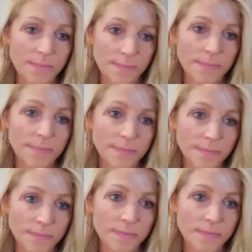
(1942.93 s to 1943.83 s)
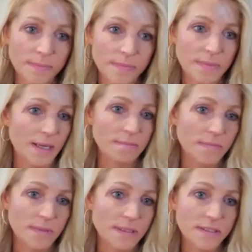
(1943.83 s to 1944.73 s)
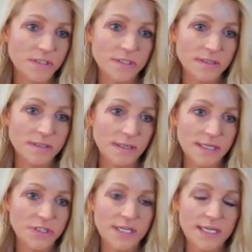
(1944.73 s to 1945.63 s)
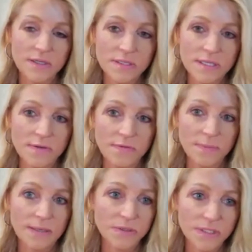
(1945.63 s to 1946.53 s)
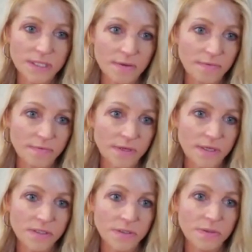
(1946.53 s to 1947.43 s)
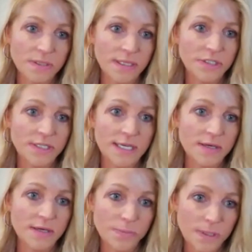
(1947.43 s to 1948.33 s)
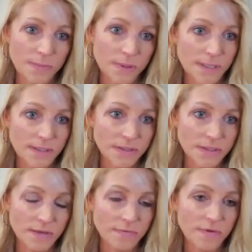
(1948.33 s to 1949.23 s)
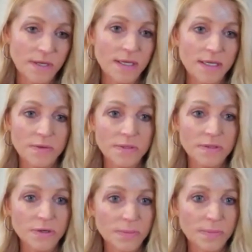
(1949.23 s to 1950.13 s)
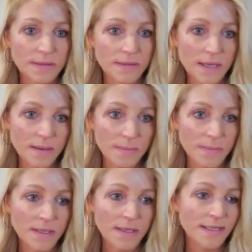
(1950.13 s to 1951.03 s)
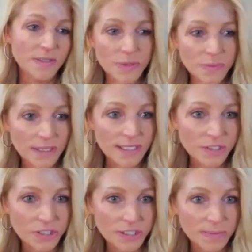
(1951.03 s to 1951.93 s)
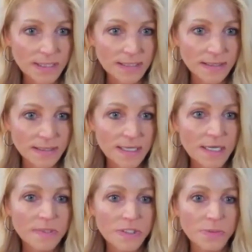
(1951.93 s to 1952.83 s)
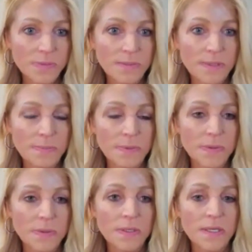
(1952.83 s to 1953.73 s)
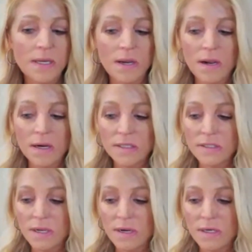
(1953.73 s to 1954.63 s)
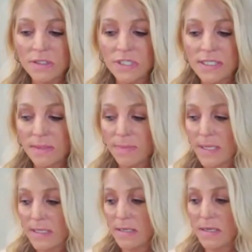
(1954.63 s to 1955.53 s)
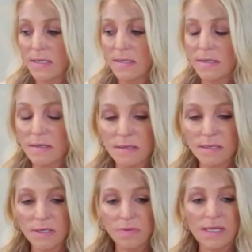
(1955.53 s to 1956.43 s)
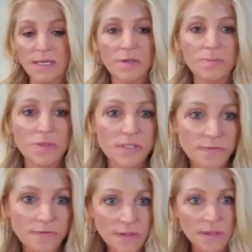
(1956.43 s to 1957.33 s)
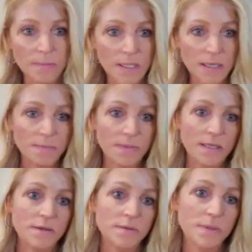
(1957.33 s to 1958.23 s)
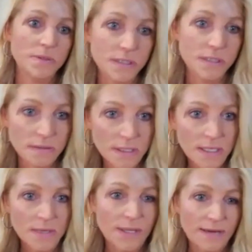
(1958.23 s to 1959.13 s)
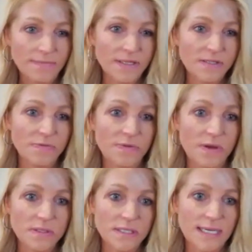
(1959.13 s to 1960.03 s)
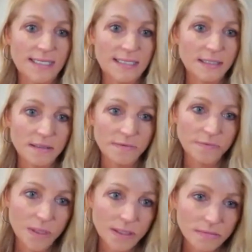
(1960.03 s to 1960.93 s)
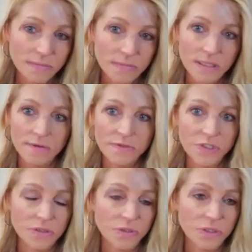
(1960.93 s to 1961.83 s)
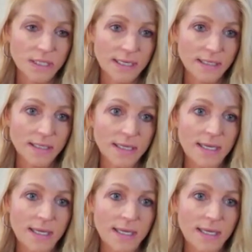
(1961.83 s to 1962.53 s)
Yeah. Yeah. And it's just educating yourself about yourself so you can educate other people about yourself and you can learn about them. That's what a relationship is. But so many people are just dependent on, that other person filling me up, that other person. We have this false idea of what love should look like.